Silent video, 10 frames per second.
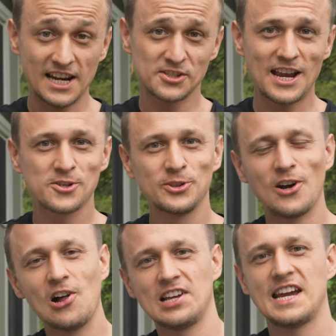That is actually
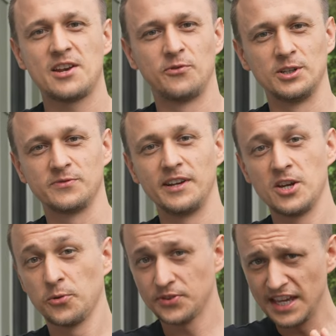all I had for this
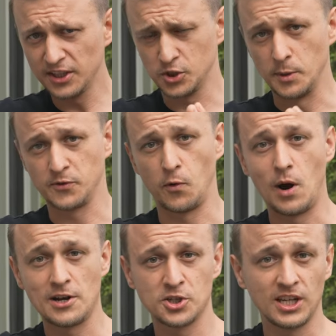video. Thank you so much for
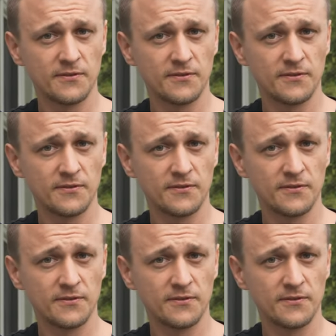watching.